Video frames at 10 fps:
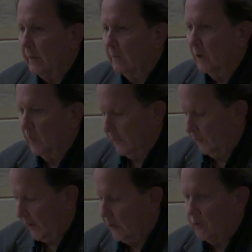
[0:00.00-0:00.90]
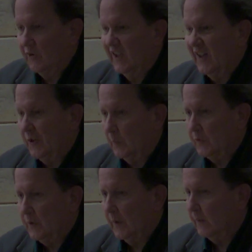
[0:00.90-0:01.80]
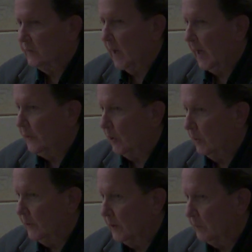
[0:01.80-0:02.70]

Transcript: or whether they just did it themselves, I don't know.